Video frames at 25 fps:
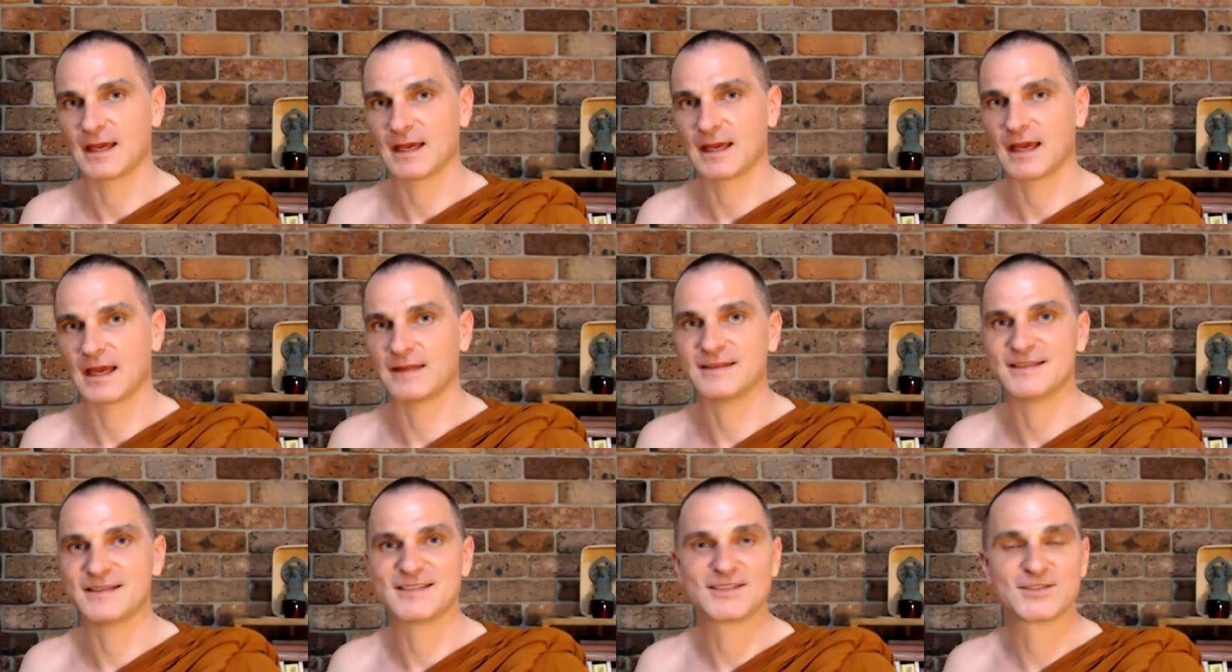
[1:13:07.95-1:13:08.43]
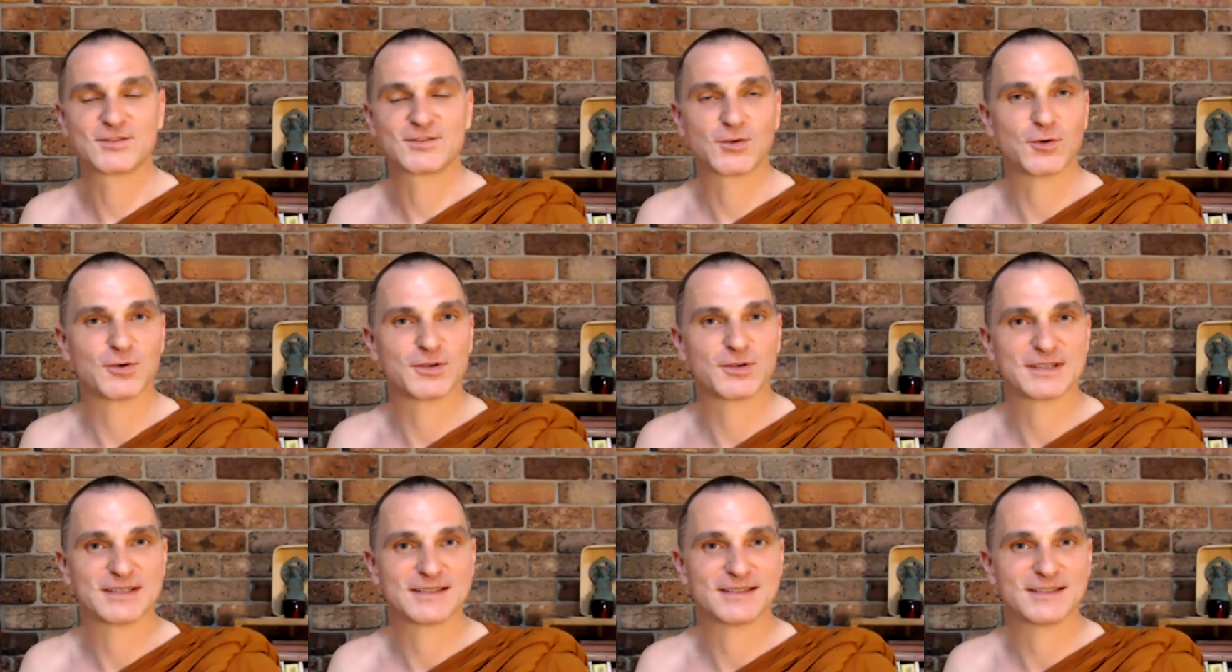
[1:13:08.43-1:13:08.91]
And this
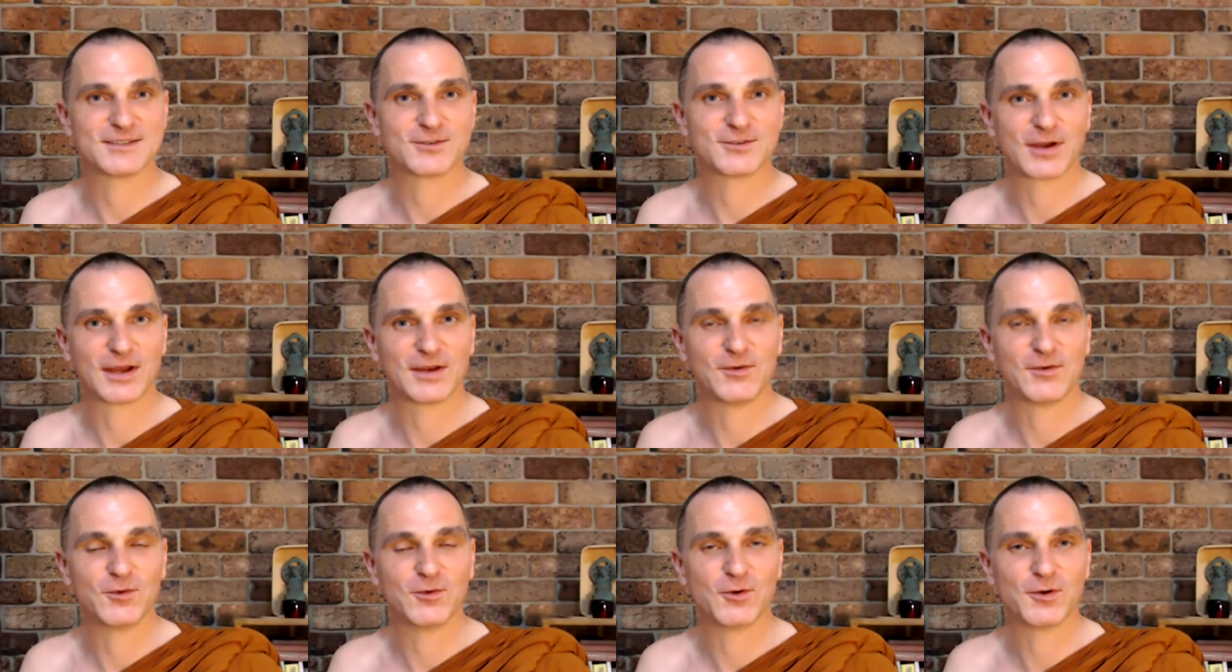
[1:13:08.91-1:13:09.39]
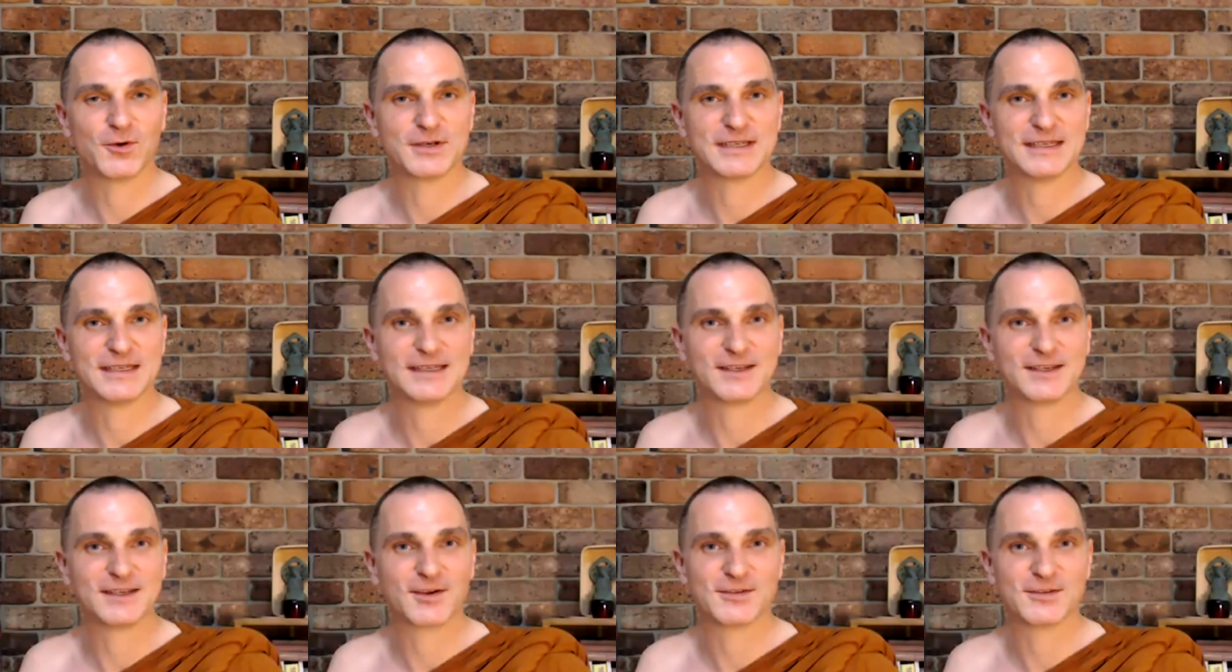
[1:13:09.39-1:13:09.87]
tortoise is quite
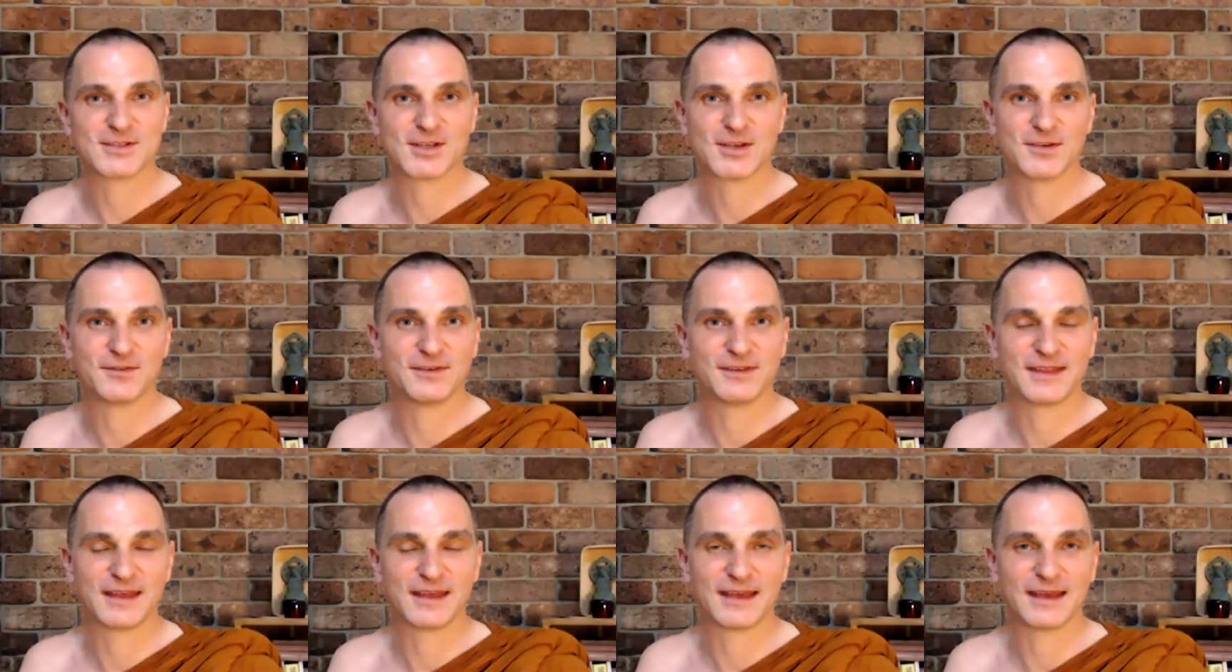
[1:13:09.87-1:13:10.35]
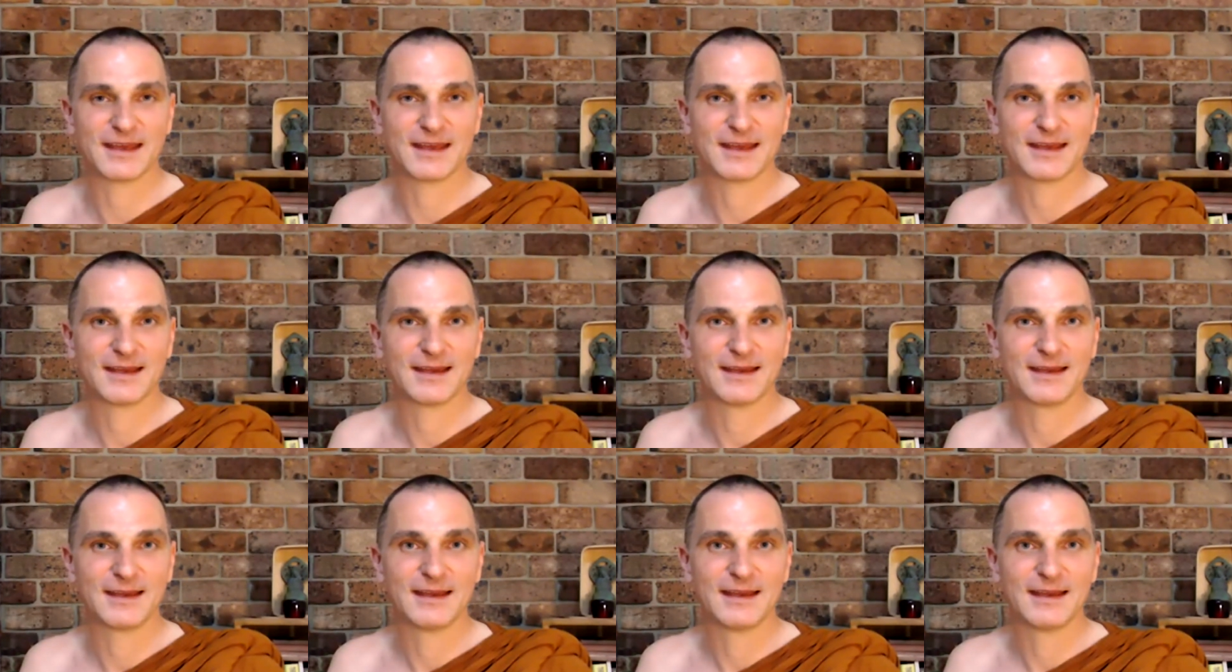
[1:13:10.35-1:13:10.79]
naughty, goes over there.